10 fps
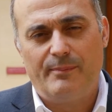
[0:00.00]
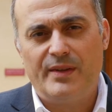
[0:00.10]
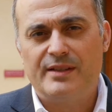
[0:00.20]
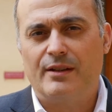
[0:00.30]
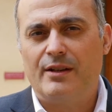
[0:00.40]

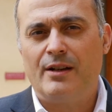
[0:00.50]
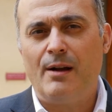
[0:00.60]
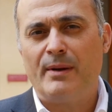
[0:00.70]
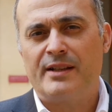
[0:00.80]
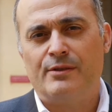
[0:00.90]
It's a
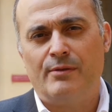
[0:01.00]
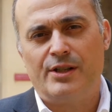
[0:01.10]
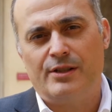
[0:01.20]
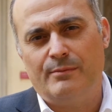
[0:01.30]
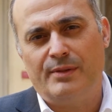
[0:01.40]
complex
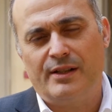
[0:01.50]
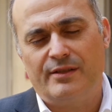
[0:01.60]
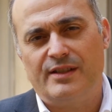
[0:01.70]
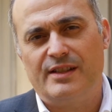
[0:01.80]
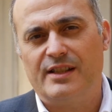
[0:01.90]
question
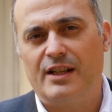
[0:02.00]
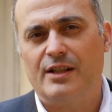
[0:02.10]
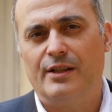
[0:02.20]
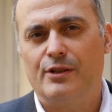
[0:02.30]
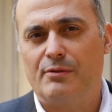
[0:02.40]
because it's
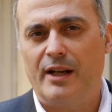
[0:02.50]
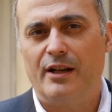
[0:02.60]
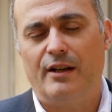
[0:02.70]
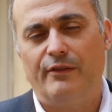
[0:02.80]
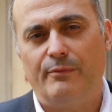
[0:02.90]
essentially a
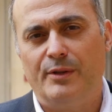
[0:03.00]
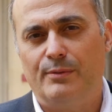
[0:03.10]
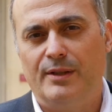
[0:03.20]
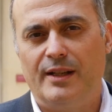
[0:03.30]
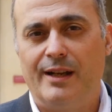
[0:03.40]
trade-off
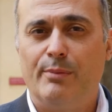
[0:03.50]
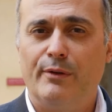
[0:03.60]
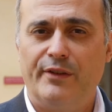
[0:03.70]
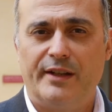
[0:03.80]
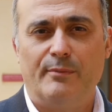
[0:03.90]
between
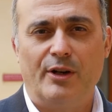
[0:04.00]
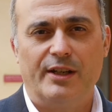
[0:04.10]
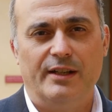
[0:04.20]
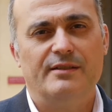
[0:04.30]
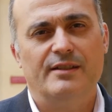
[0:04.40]
imperfect
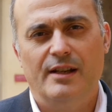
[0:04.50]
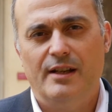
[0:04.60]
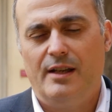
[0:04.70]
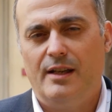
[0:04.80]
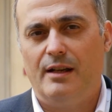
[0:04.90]
markets.
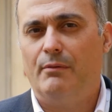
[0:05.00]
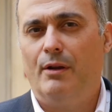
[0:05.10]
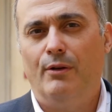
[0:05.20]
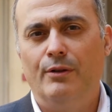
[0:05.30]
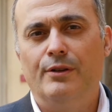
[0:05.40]

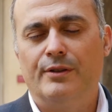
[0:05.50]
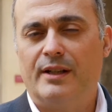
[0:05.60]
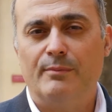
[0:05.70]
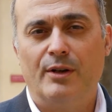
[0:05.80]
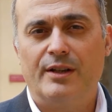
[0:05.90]
We all know
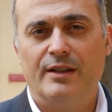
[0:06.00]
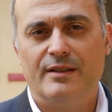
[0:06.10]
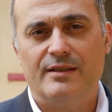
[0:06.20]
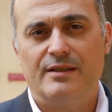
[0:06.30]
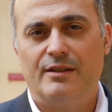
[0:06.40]
that
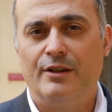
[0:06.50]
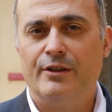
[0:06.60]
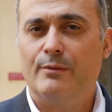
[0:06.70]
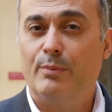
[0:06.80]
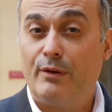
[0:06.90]
markets are
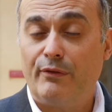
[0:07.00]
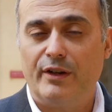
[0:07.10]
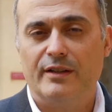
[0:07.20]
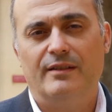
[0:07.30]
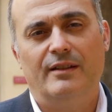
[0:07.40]
not
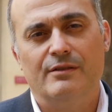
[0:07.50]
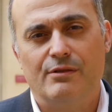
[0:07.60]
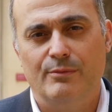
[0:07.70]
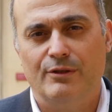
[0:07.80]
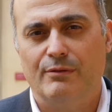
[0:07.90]
perfect
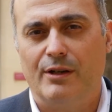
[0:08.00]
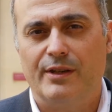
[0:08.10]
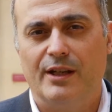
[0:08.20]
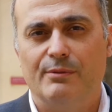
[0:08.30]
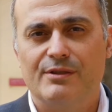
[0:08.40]
instrument to
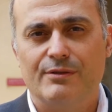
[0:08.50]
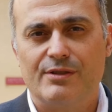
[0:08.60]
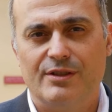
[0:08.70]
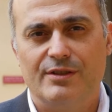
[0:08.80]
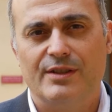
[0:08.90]
allocate
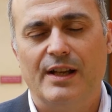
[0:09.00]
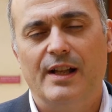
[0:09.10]
resources,